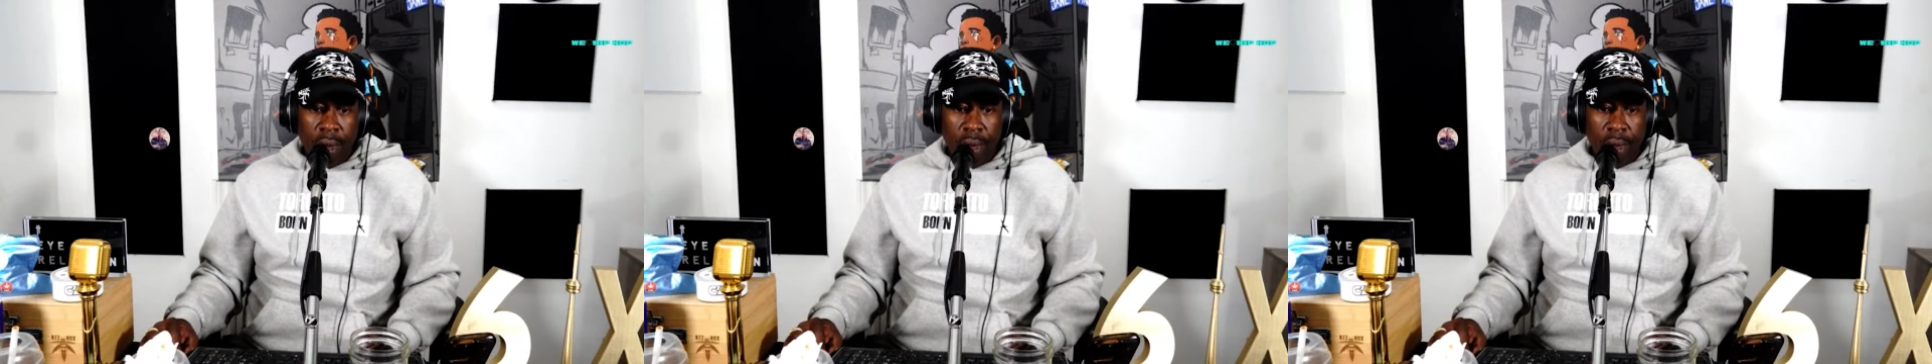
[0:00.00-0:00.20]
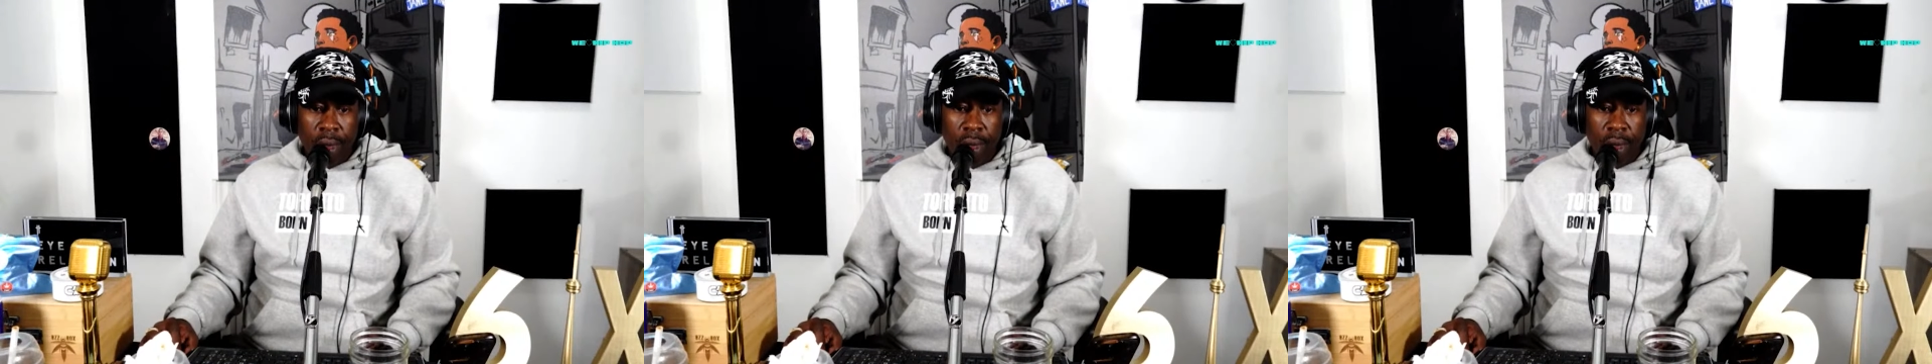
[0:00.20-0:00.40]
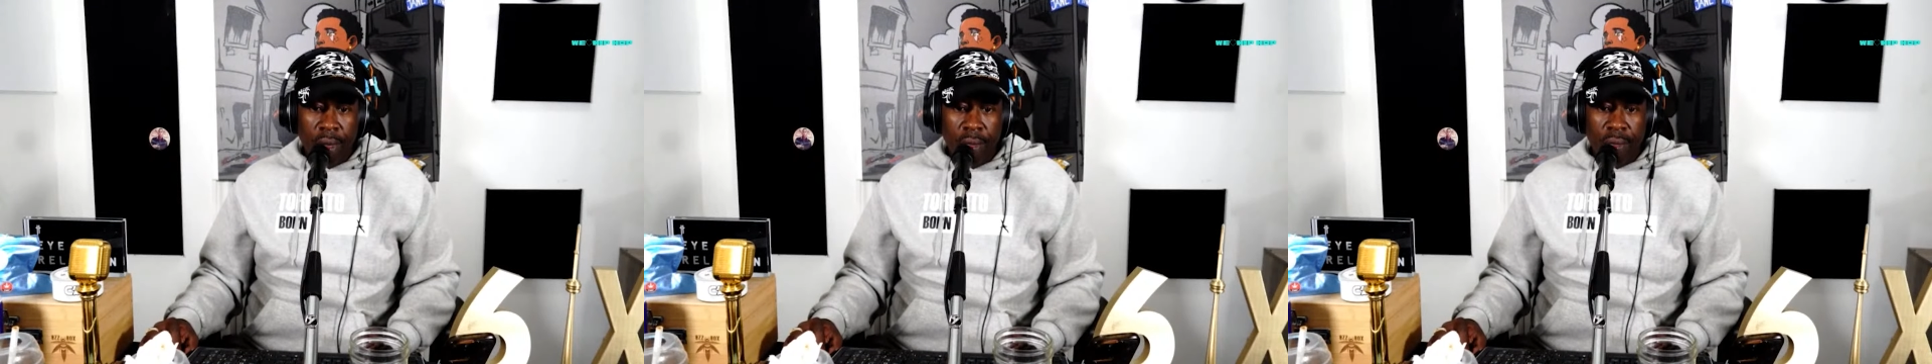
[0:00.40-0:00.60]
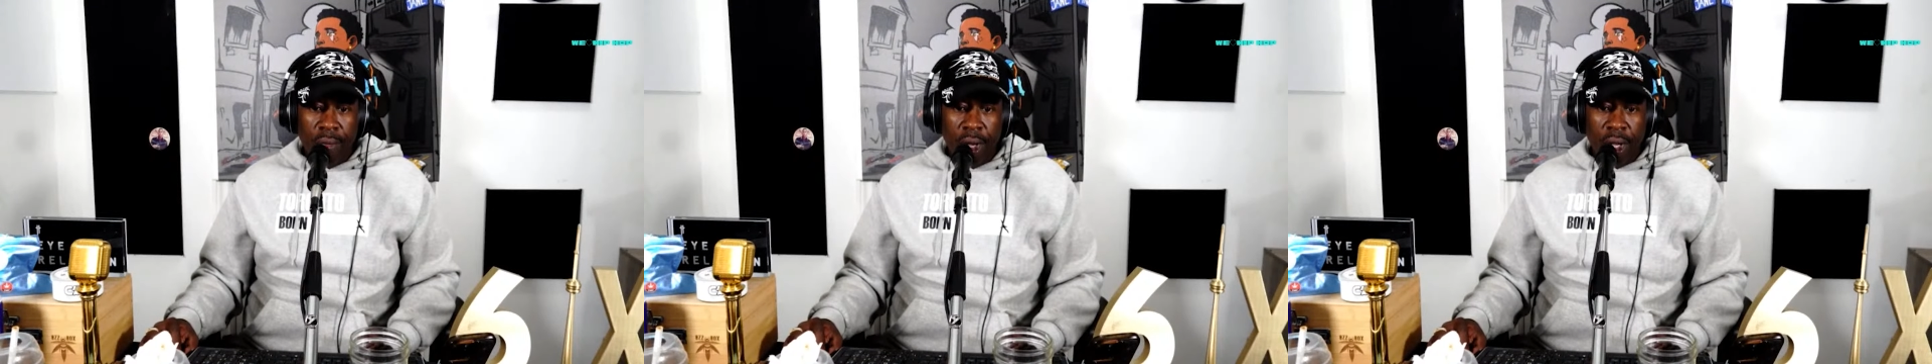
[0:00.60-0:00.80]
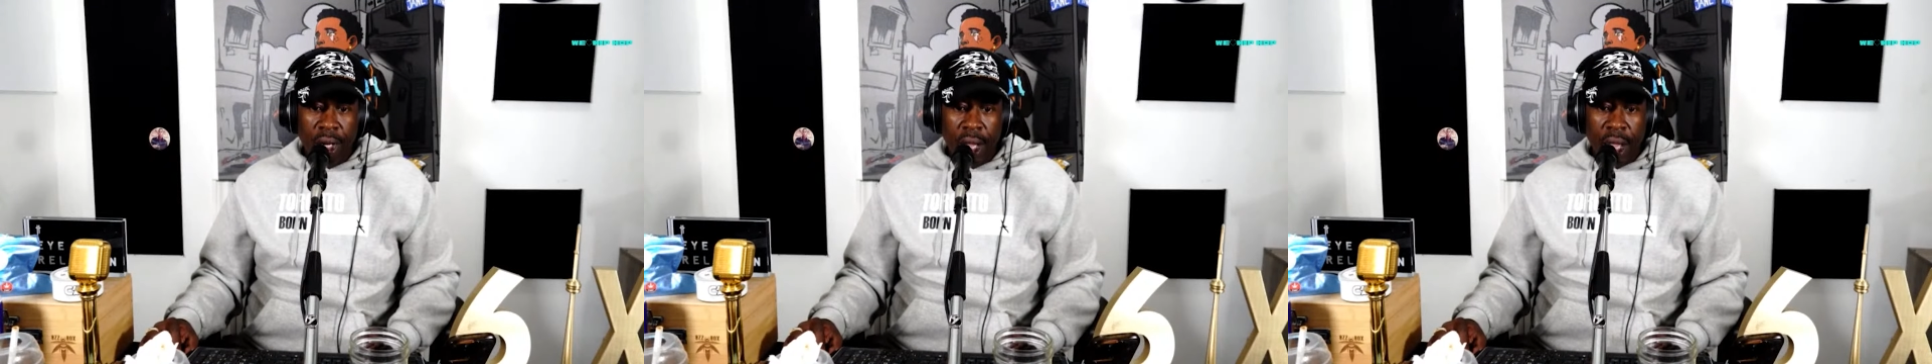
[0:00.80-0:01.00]
and
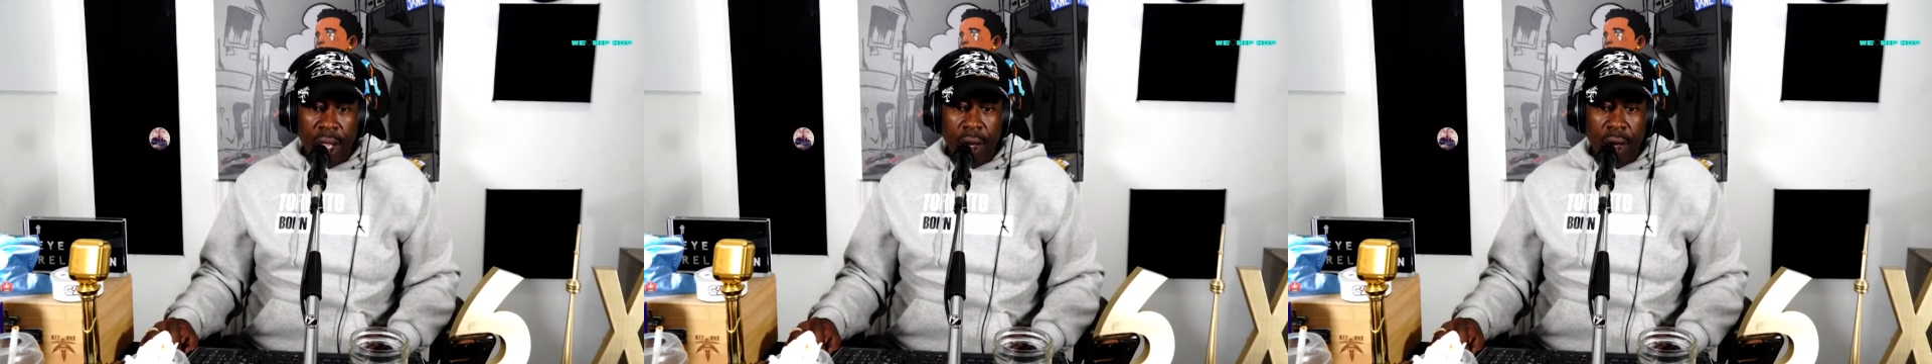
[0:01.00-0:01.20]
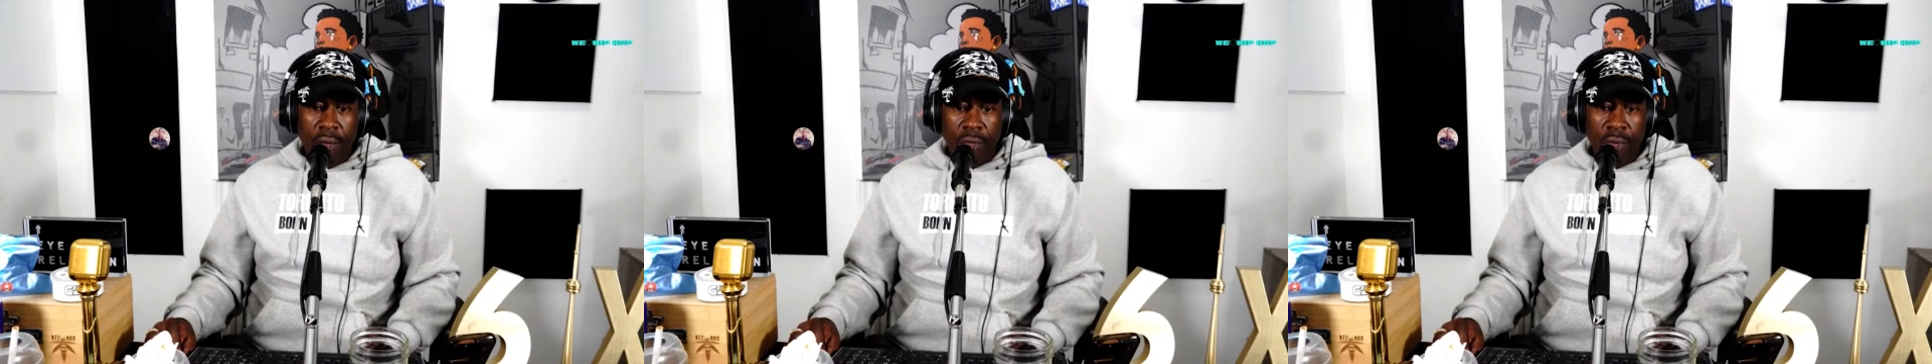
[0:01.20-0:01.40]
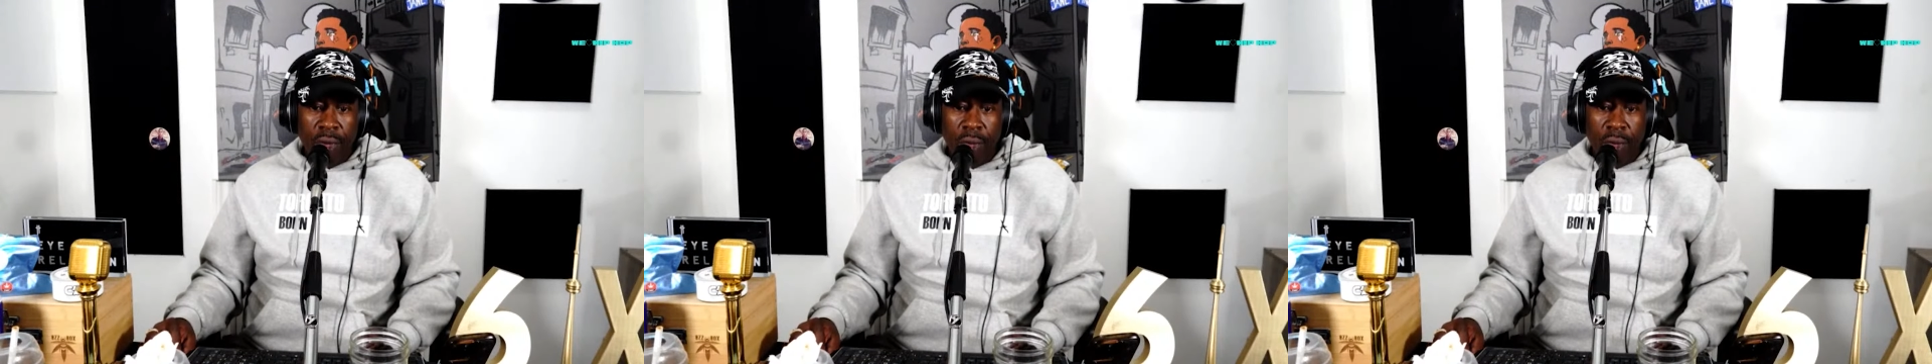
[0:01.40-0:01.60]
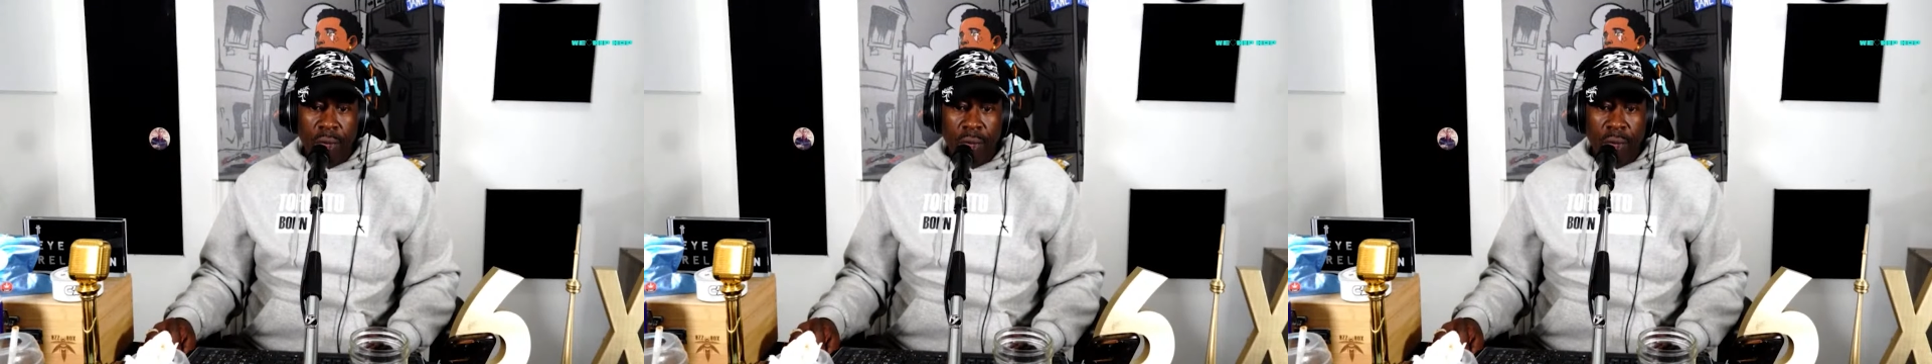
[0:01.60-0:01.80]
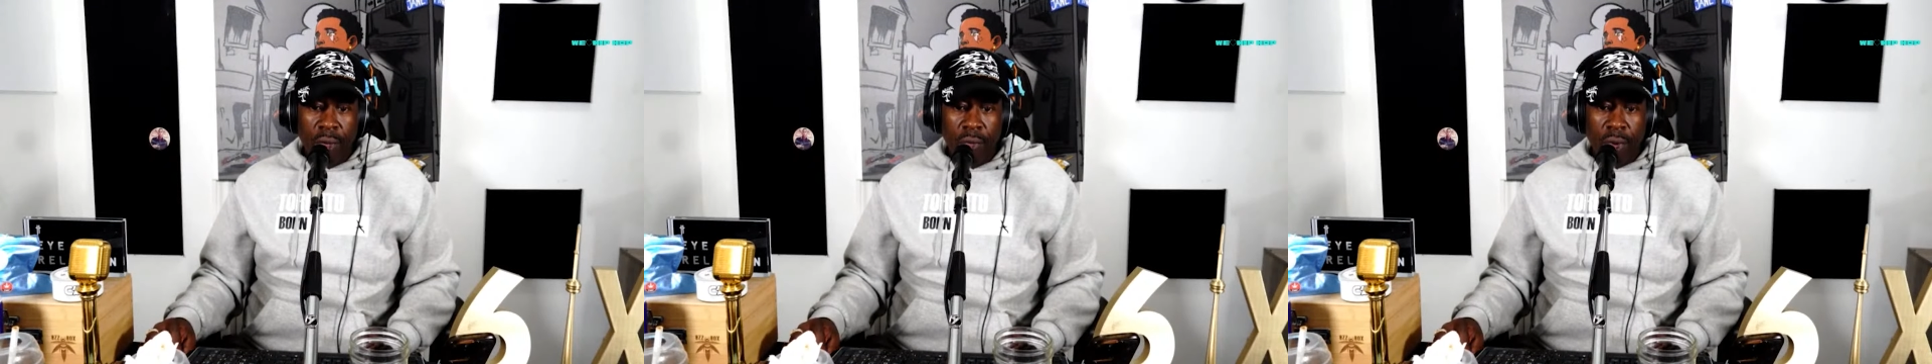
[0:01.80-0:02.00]
find that
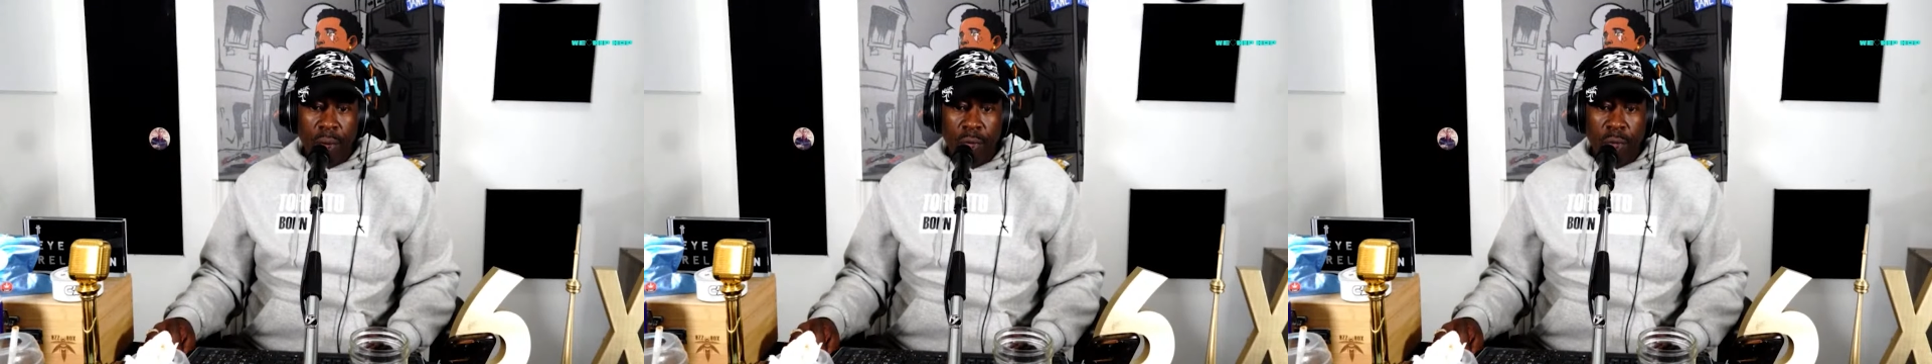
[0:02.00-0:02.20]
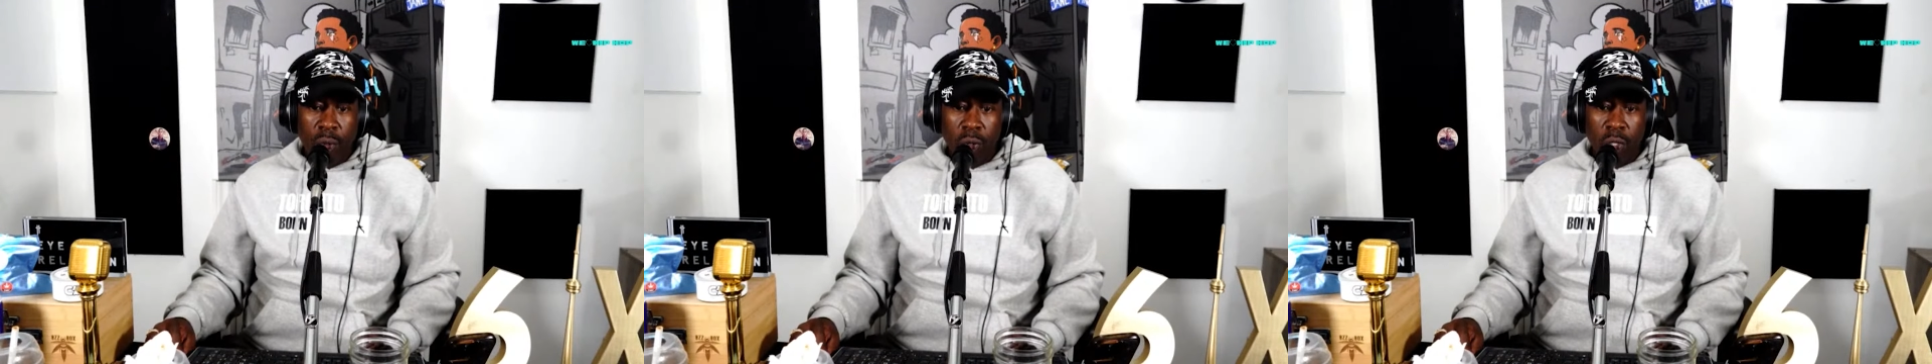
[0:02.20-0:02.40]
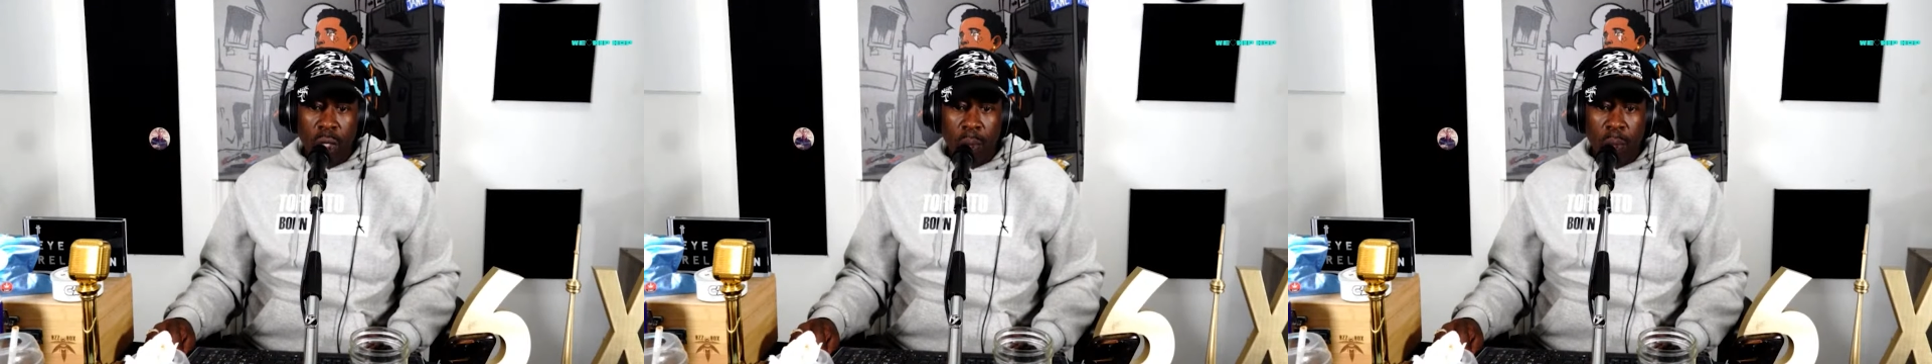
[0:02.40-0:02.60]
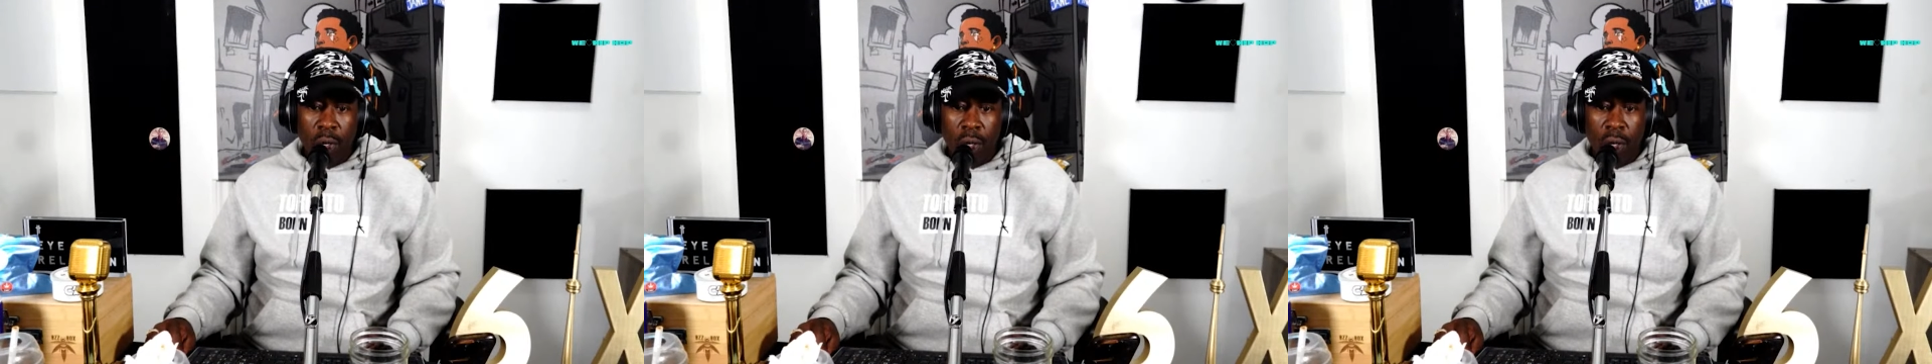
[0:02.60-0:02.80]
interview from No Jumper.